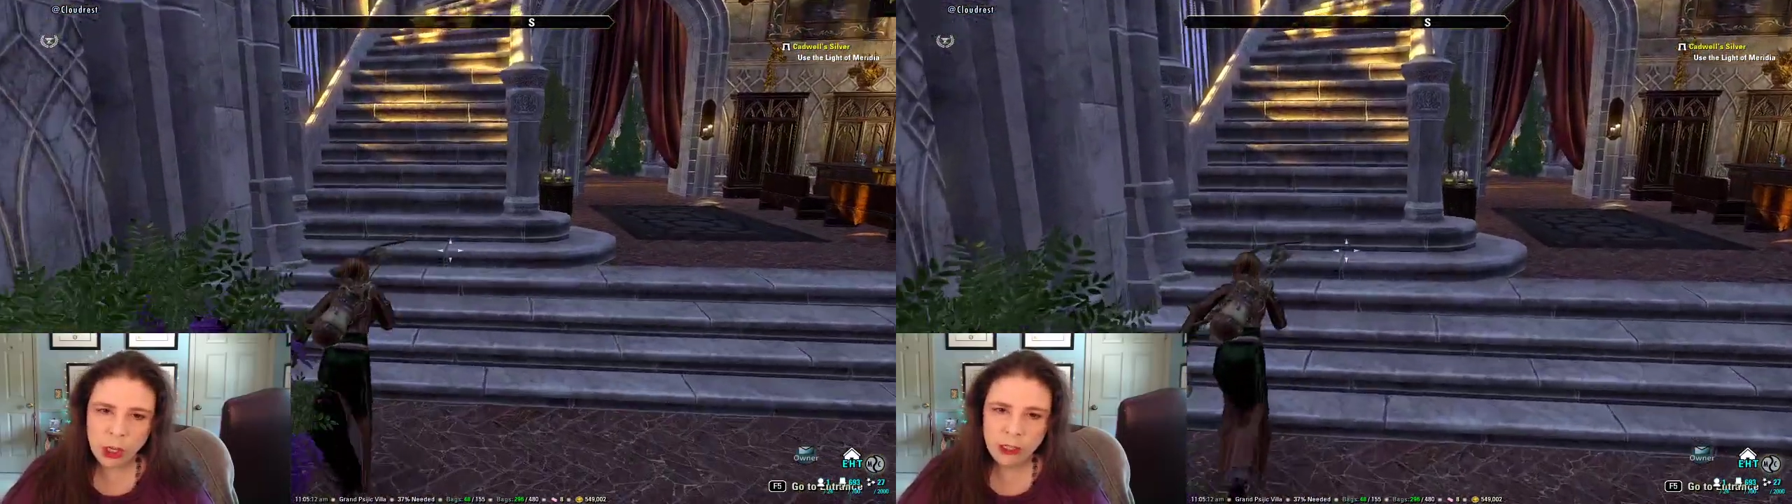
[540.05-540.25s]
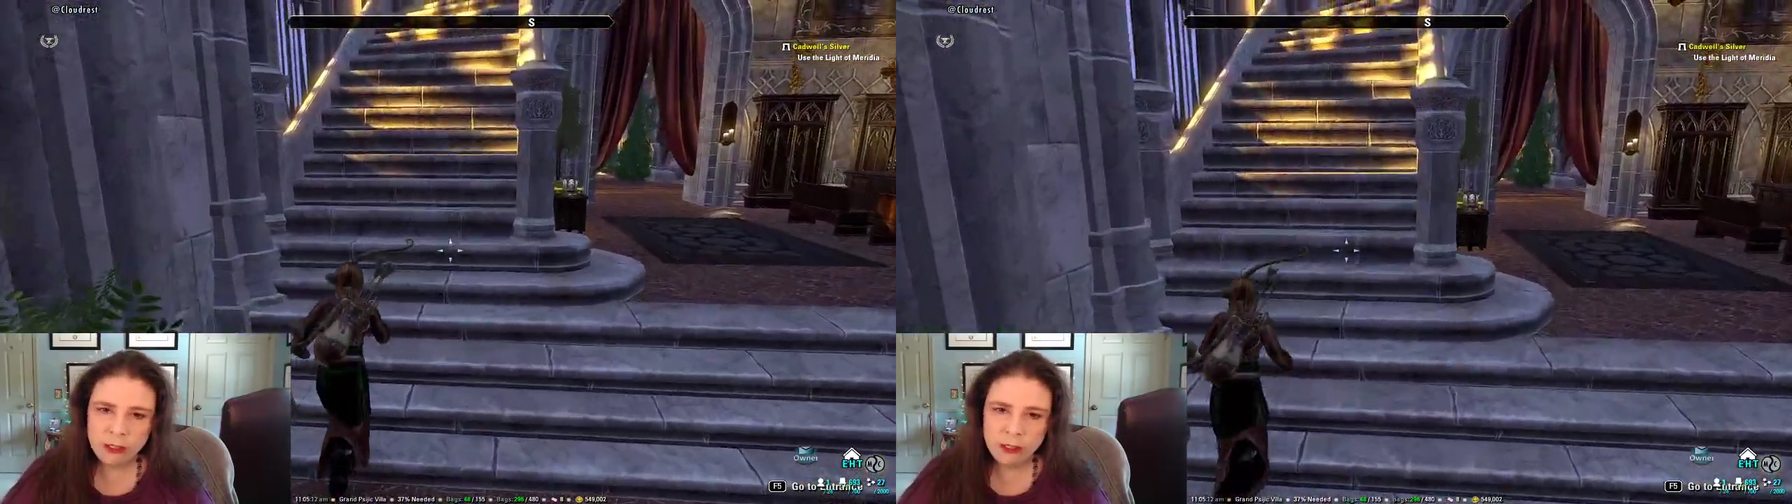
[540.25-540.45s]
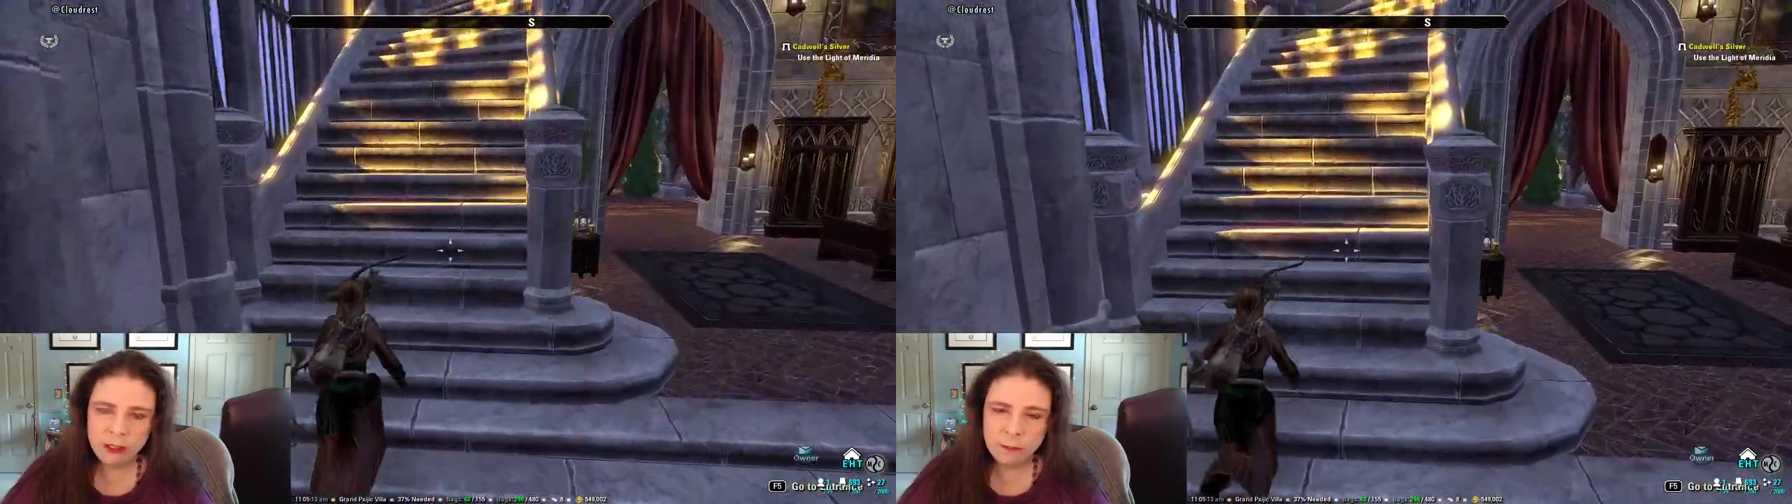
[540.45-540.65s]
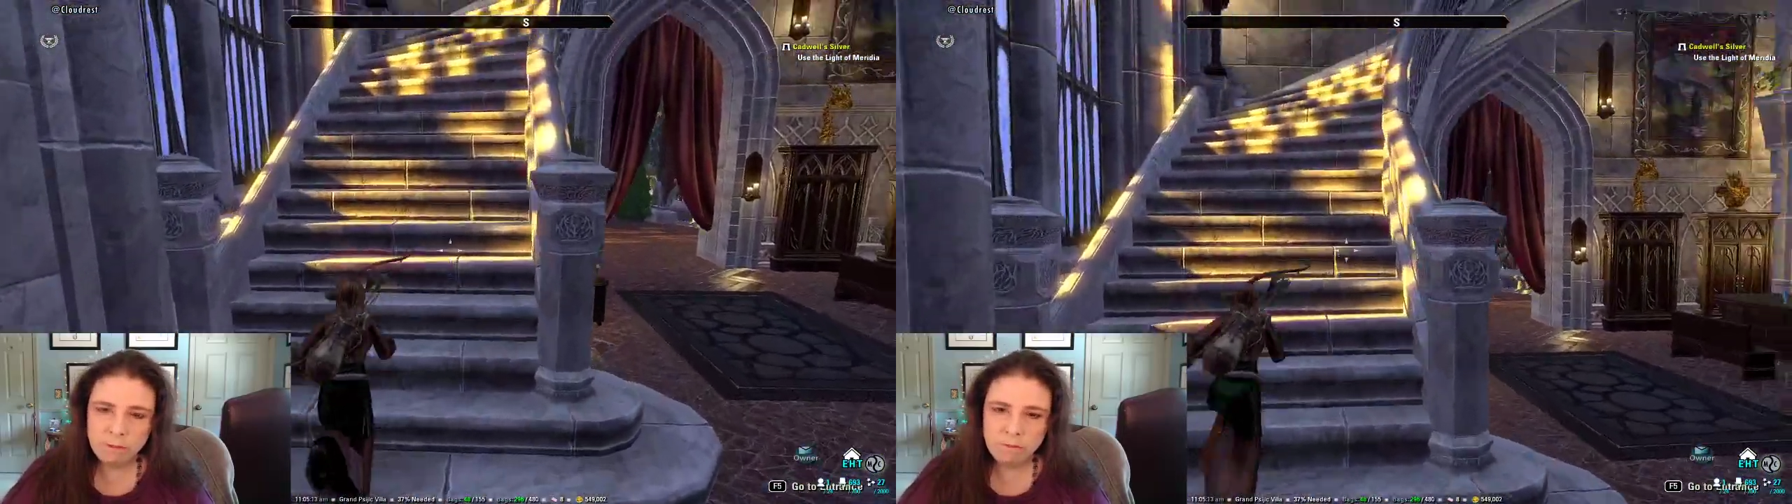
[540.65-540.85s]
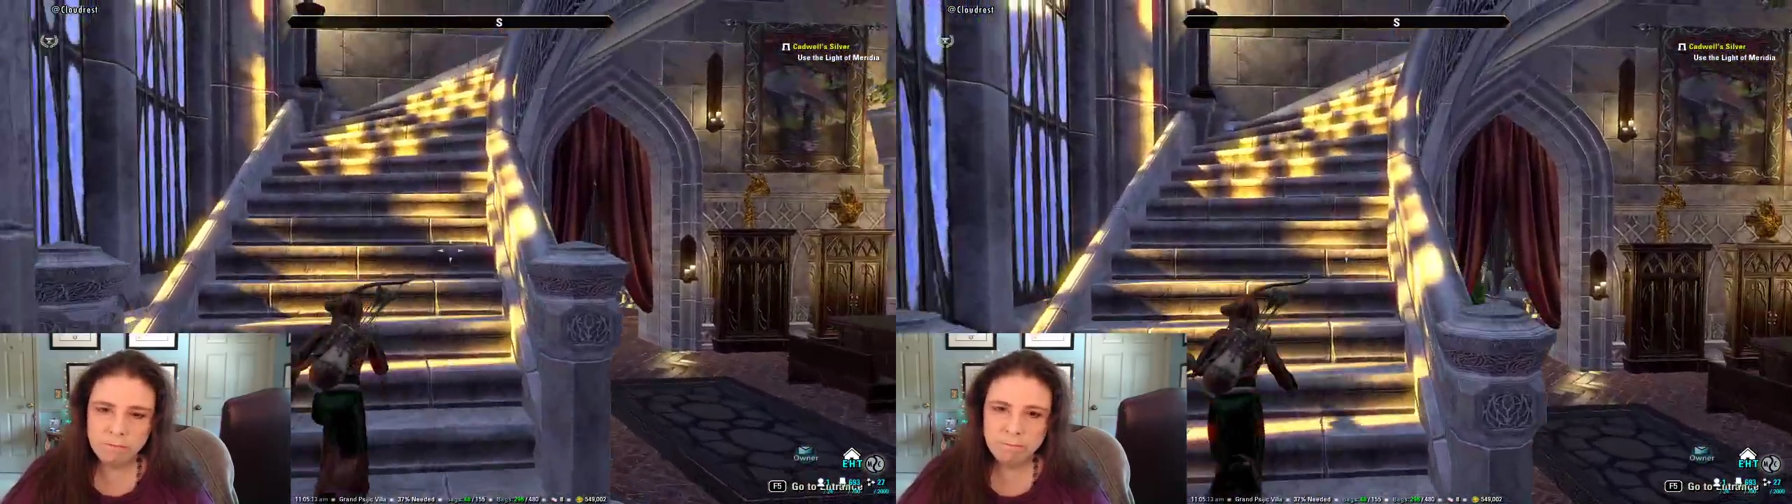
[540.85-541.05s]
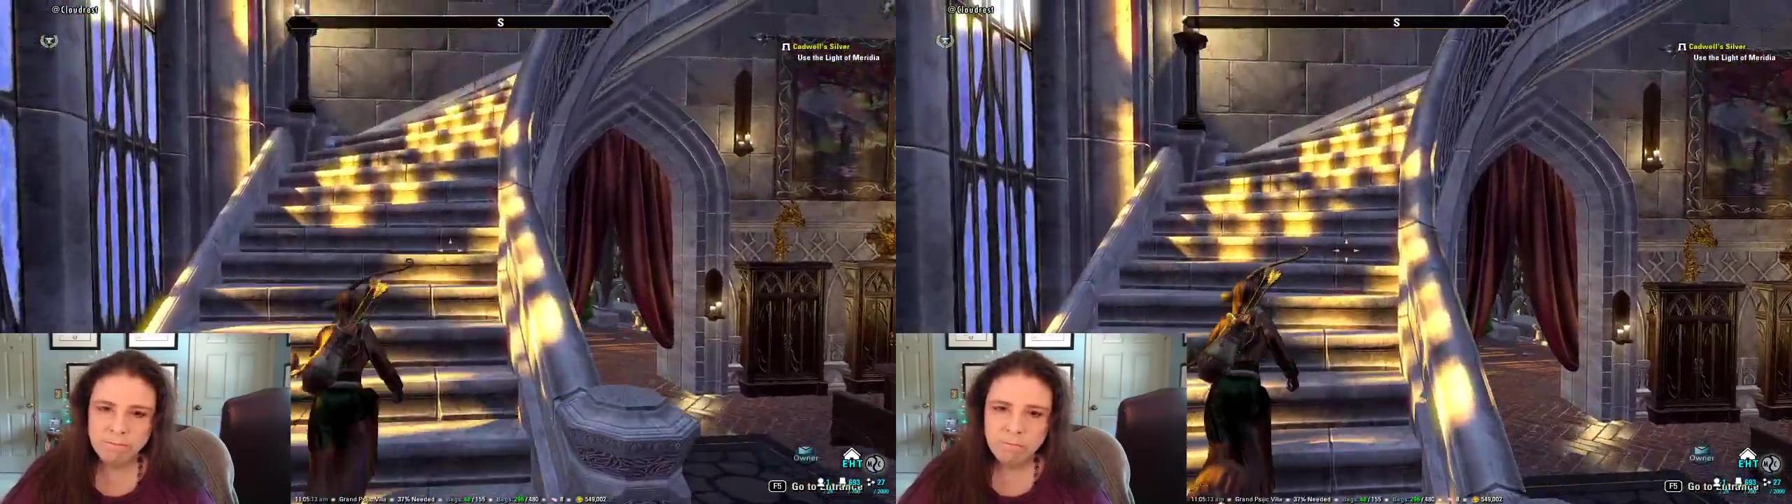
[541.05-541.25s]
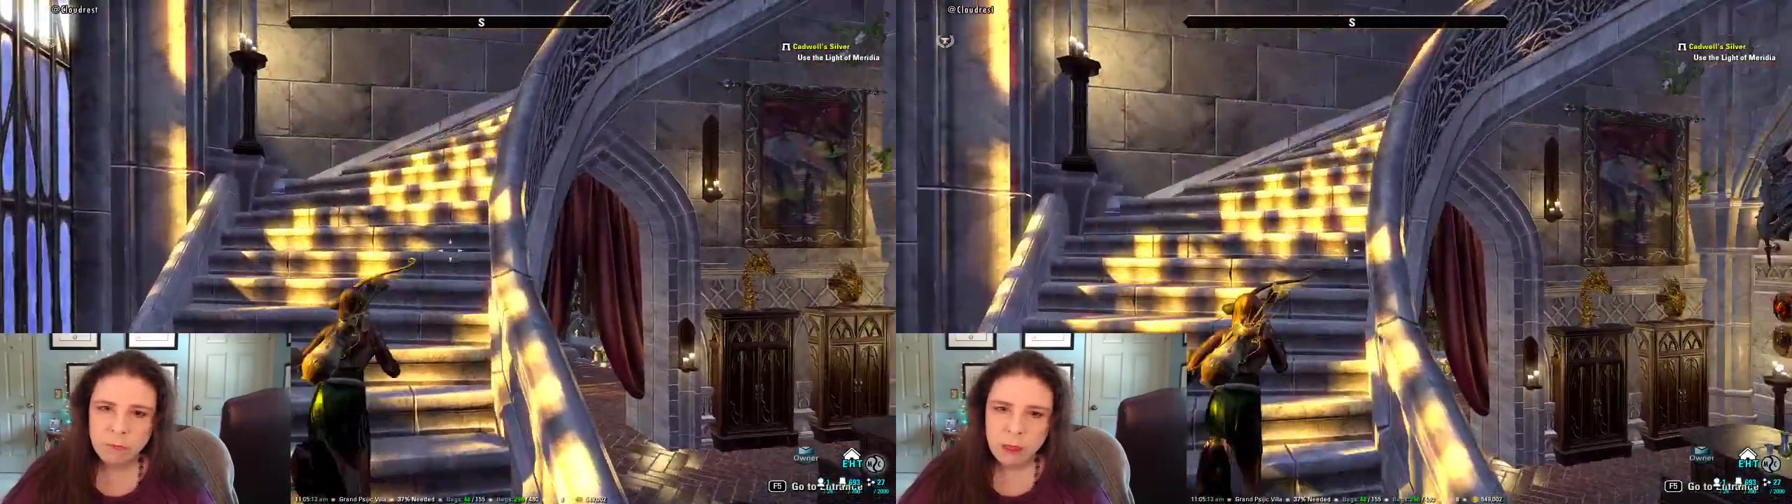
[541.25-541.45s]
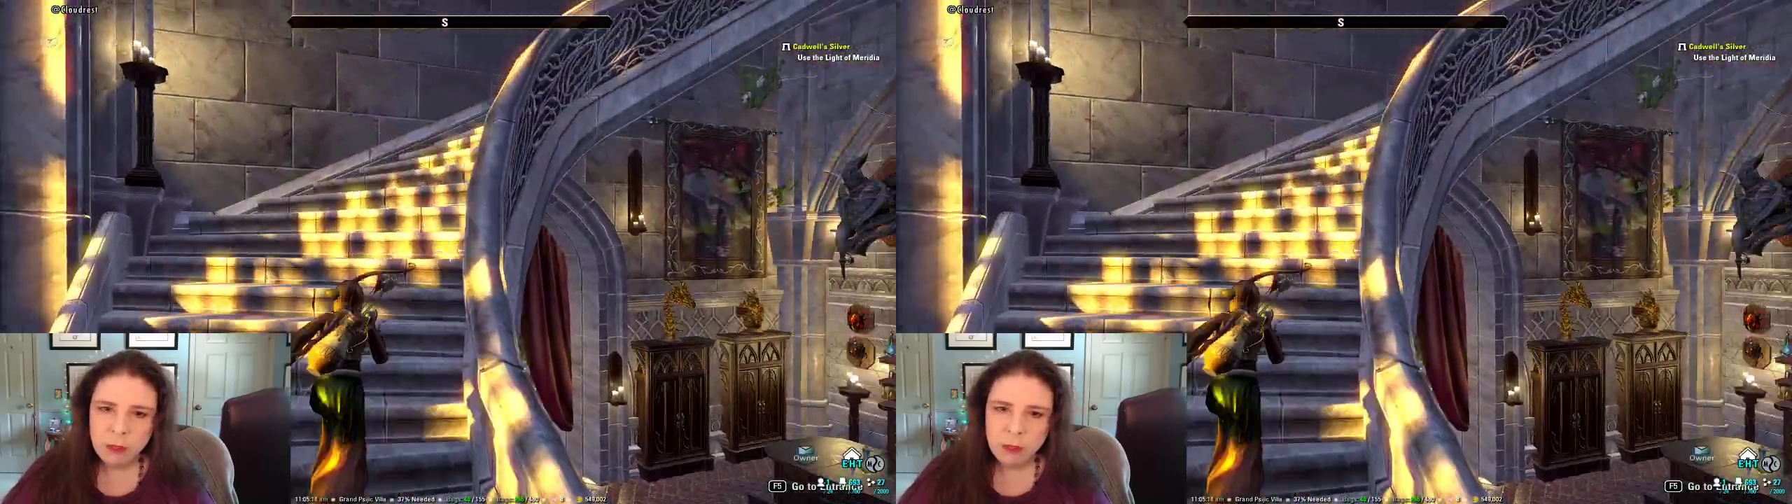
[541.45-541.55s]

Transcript: to them. They wore